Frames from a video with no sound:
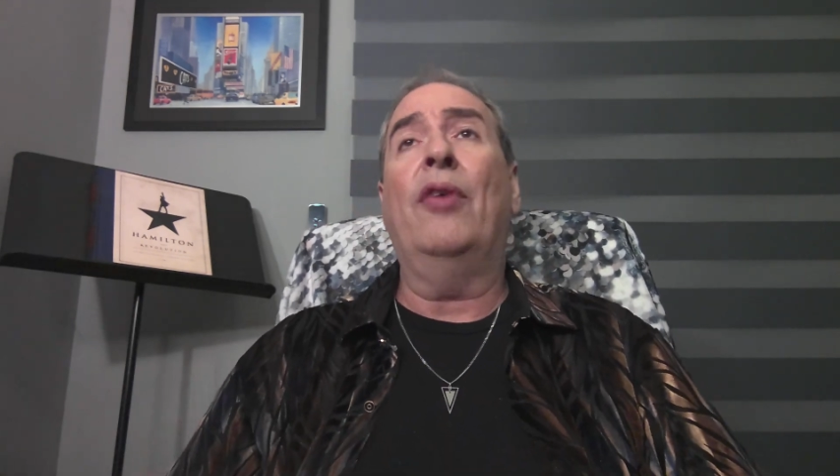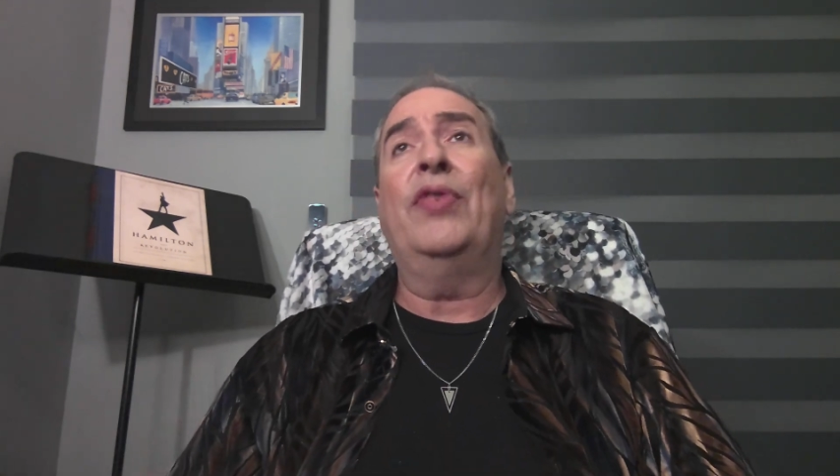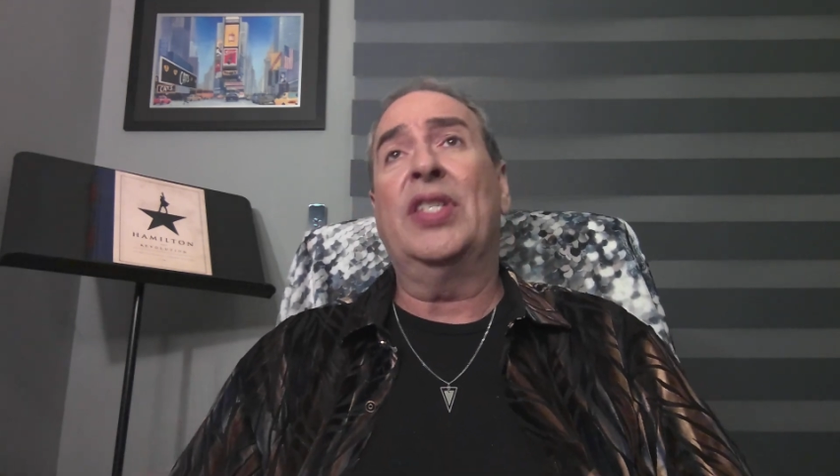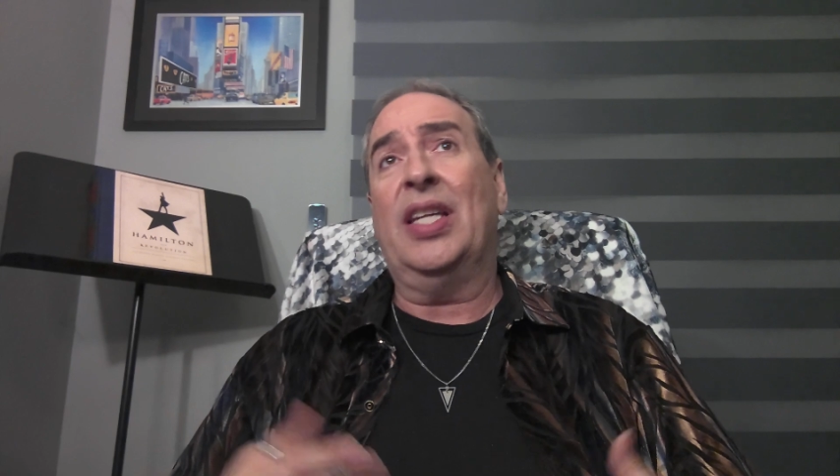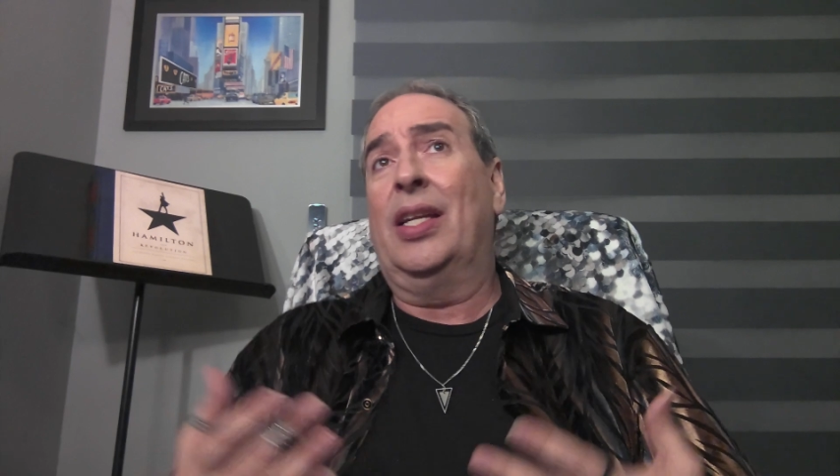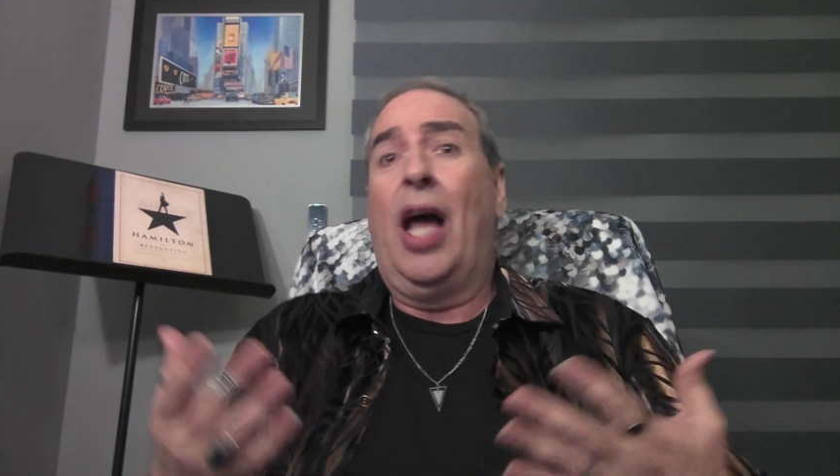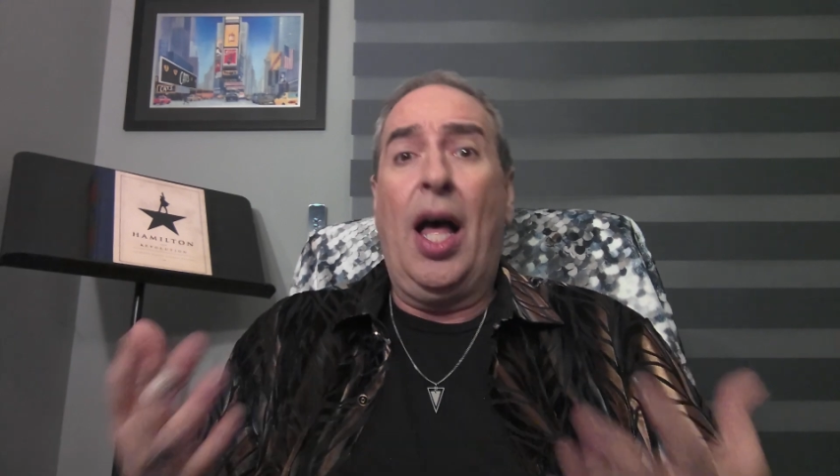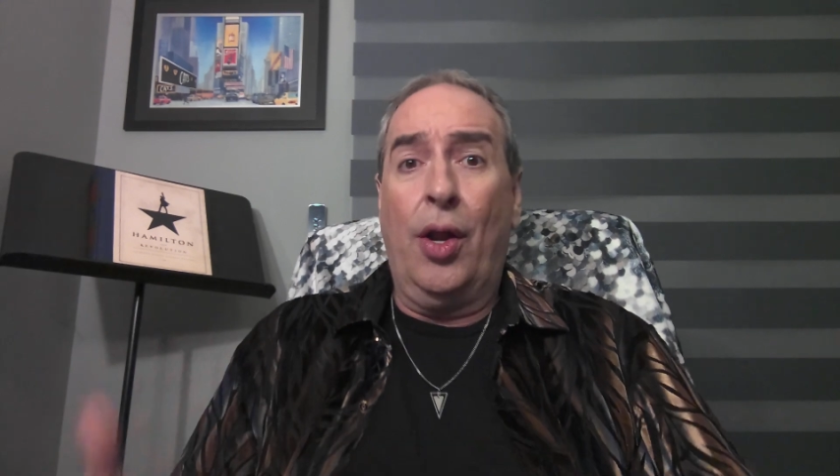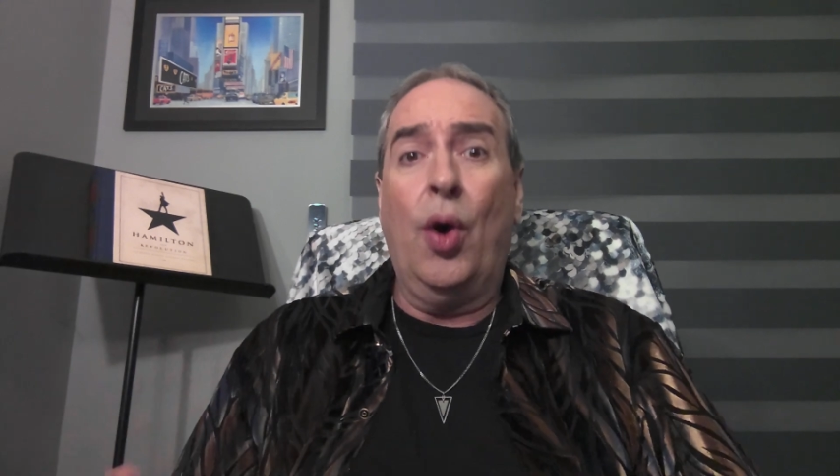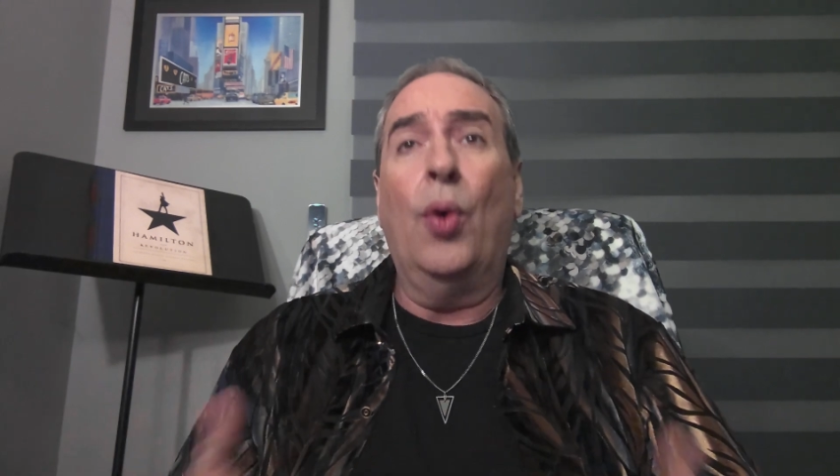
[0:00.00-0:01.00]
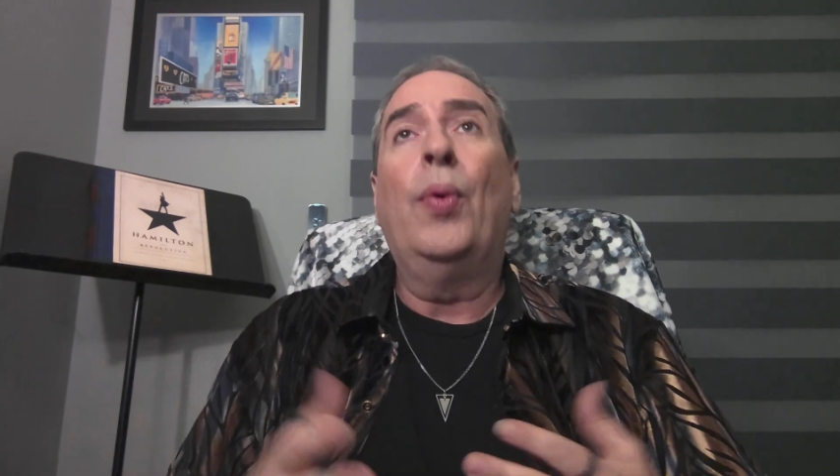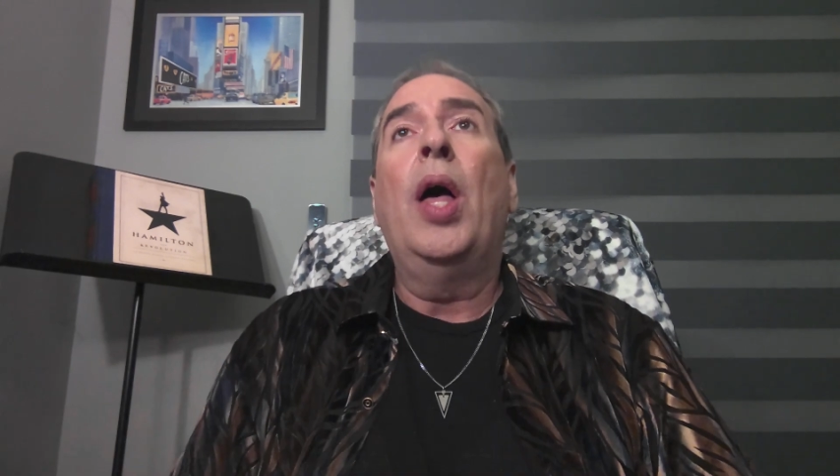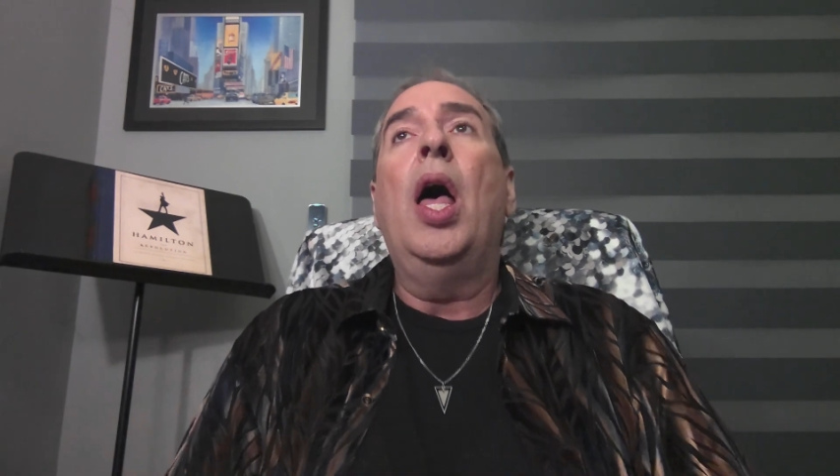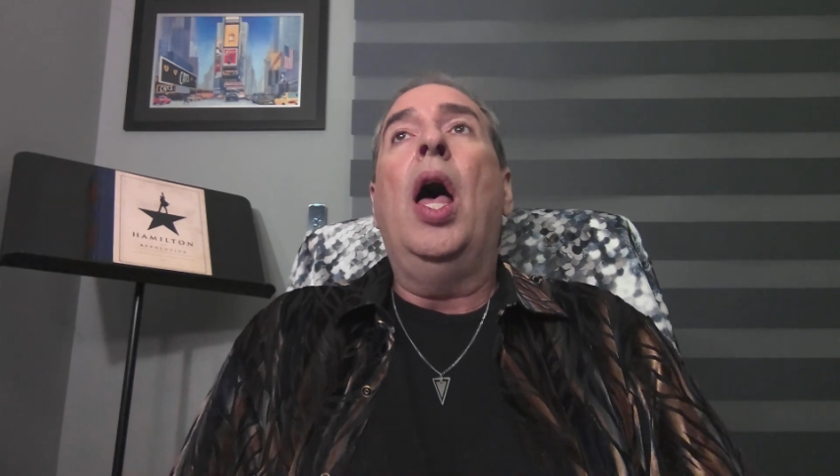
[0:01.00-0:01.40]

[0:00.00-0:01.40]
aficionado,